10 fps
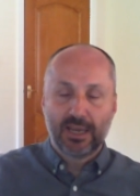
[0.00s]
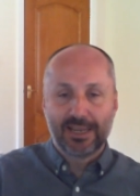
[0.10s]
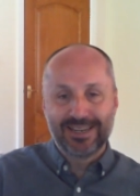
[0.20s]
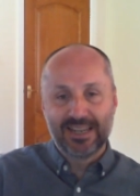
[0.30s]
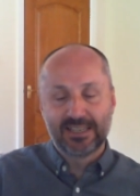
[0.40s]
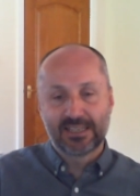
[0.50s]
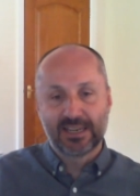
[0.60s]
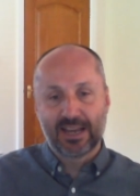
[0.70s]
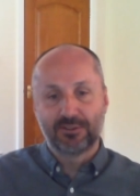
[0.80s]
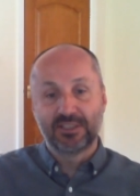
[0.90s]
you need to
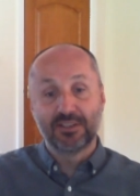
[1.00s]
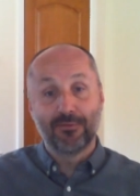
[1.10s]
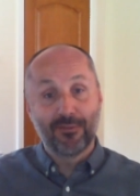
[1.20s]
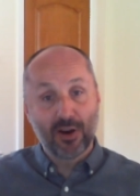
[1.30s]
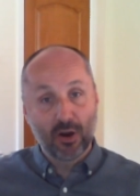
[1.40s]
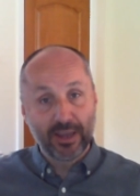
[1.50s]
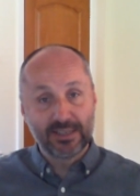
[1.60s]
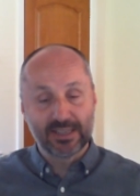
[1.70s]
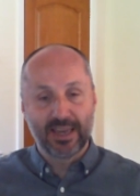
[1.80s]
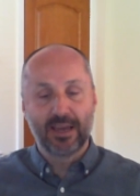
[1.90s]
now divide
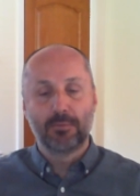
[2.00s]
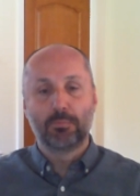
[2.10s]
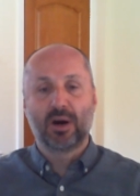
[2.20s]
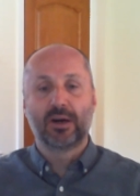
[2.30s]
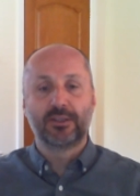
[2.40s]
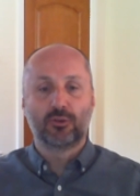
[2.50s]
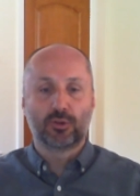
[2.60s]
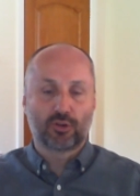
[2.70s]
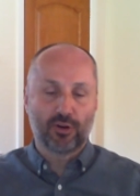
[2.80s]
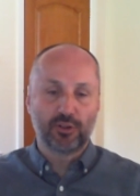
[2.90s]
it by your
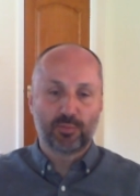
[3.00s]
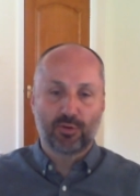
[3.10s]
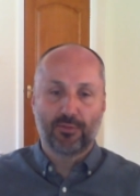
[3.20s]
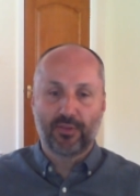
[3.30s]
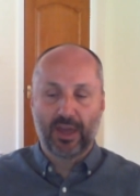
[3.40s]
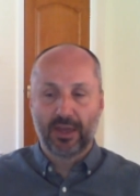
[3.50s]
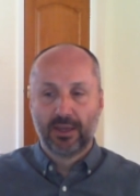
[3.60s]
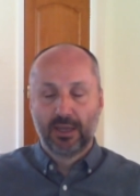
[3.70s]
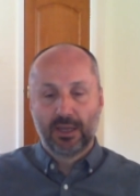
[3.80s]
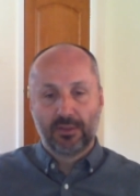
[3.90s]
gross profit
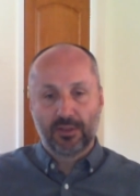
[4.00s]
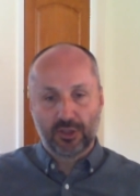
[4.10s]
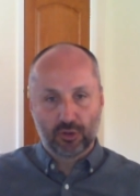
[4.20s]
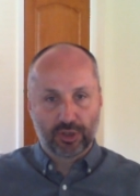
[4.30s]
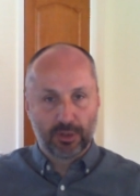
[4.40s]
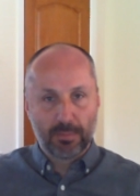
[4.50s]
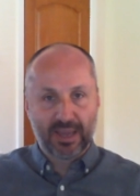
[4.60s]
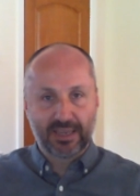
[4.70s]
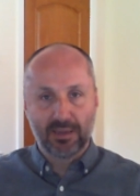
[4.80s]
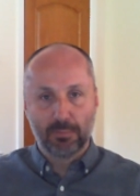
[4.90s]
that you're going to
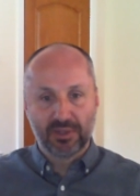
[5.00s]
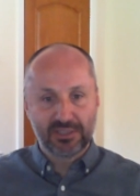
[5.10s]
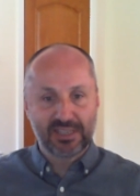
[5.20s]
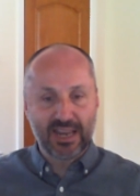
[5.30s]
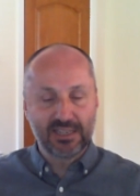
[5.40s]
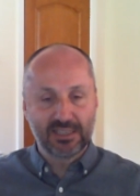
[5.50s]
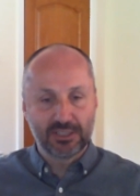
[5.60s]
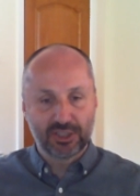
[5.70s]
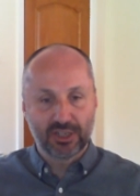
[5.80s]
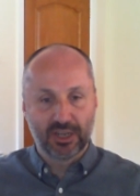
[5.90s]
make in
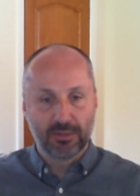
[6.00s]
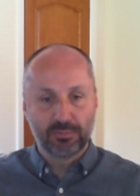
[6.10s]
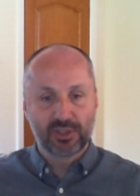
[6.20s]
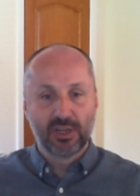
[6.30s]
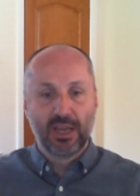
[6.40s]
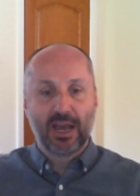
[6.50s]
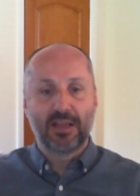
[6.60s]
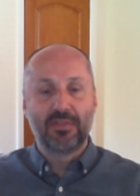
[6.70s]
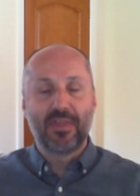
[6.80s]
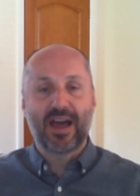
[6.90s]
percentage terms,
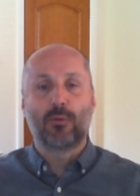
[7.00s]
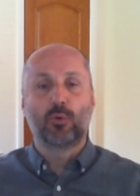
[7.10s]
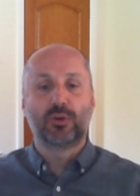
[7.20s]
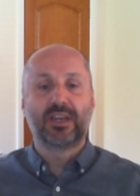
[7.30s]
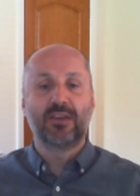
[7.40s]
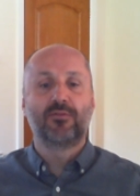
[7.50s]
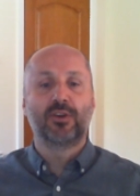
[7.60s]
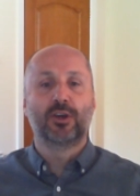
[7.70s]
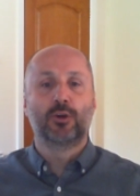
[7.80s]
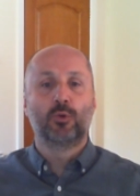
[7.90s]
and that will give
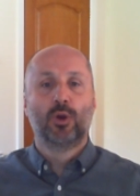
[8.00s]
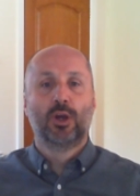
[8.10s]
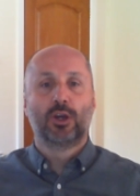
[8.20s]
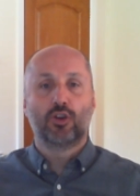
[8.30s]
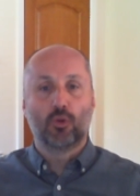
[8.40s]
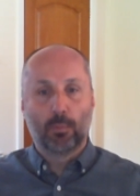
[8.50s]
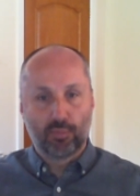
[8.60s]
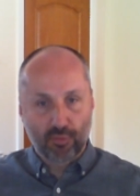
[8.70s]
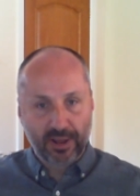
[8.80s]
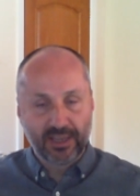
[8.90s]
you your
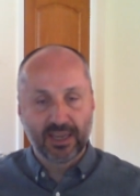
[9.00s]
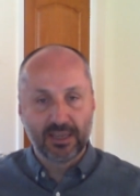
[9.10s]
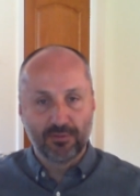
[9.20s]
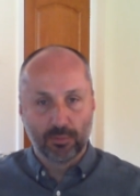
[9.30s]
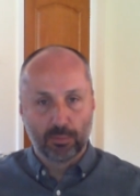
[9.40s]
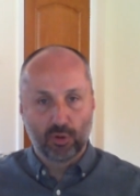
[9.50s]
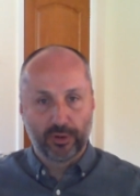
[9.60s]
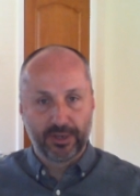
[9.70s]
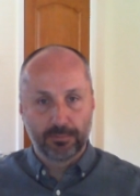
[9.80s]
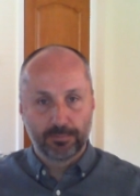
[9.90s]
break-even point.